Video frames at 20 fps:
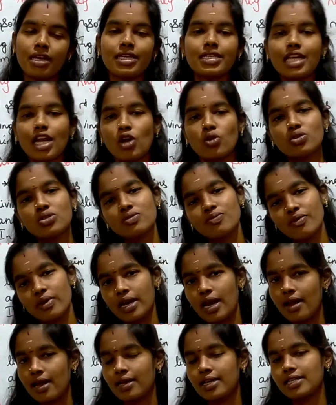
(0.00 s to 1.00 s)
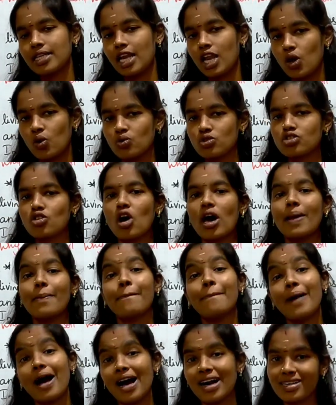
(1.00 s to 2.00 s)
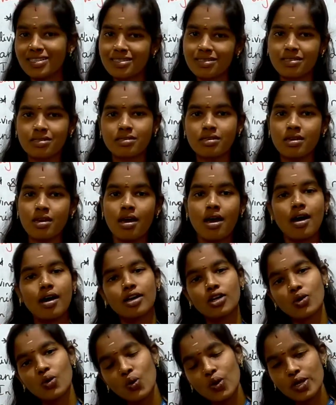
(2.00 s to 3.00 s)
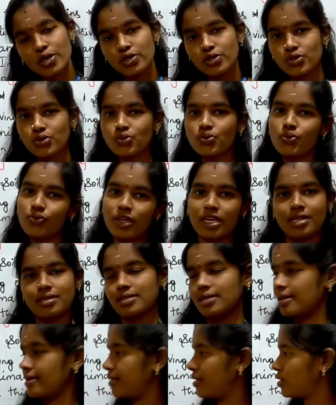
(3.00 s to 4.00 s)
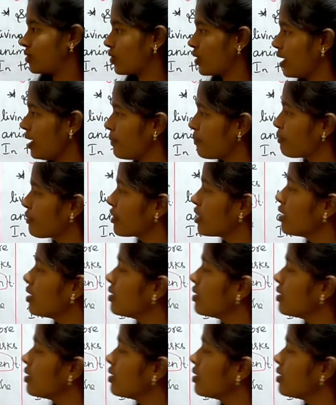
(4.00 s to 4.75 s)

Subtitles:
It allows or pass or go into, we can say that. Okay,